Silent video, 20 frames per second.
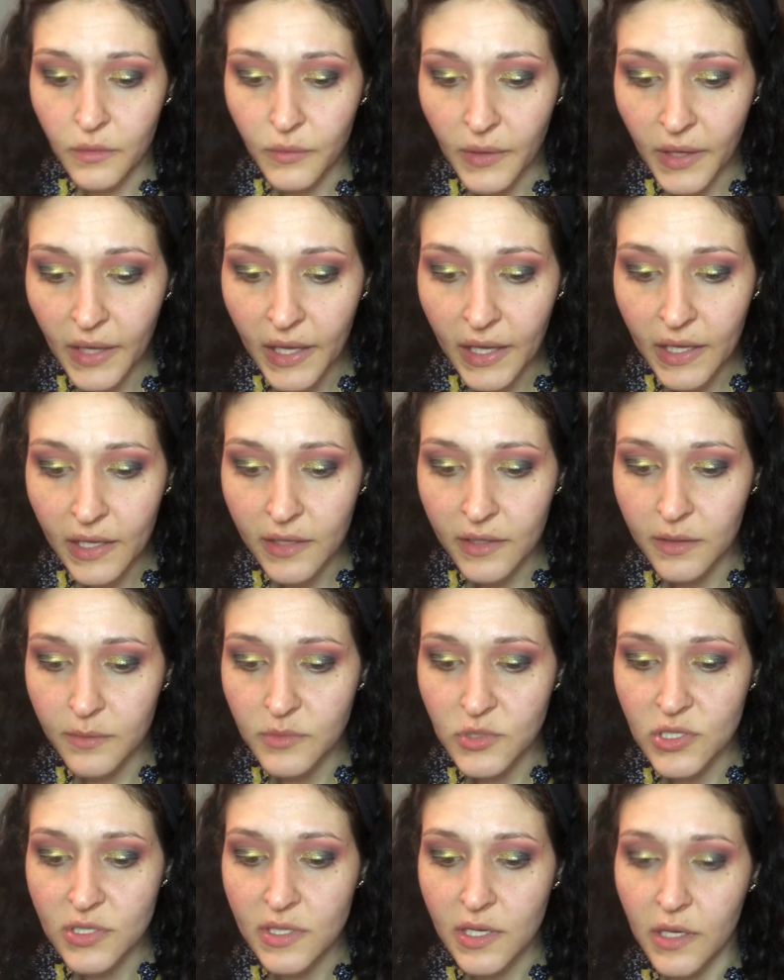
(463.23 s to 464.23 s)
Okay, and I'm
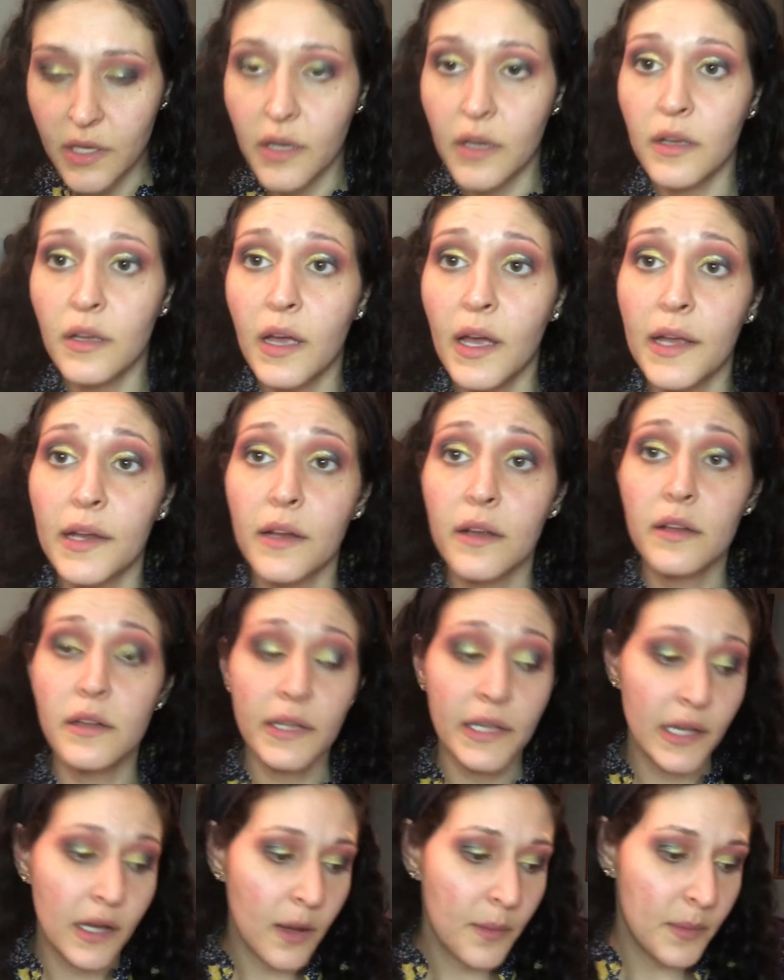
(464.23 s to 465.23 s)
just gonna kind of
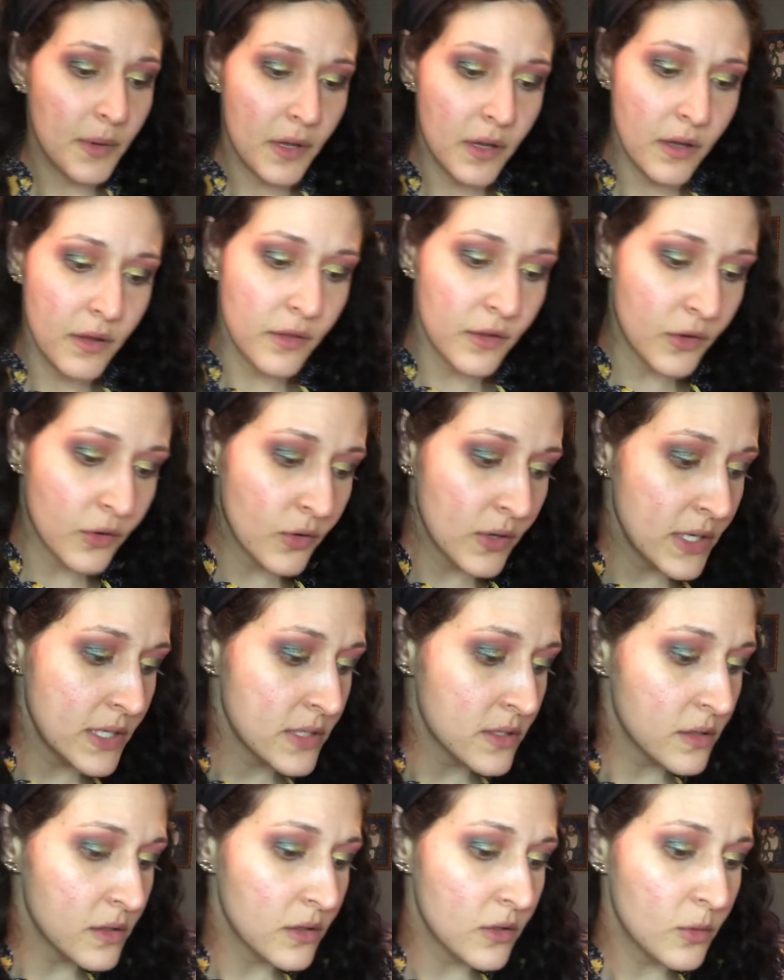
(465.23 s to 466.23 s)
clean up the
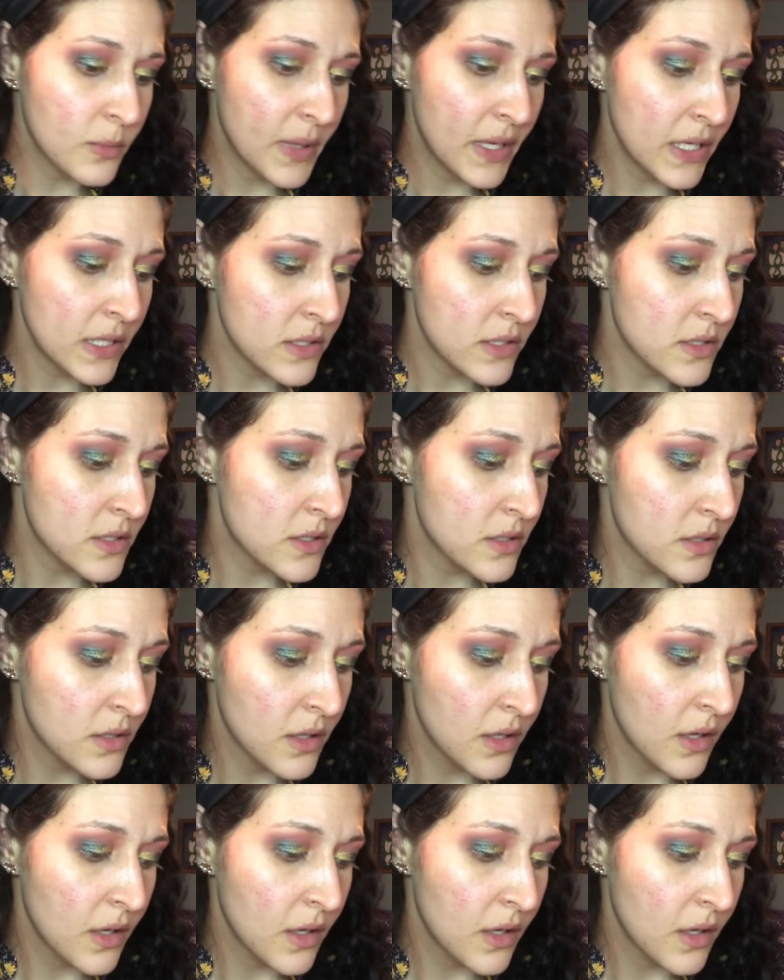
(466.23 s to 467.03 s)
crease a little bit.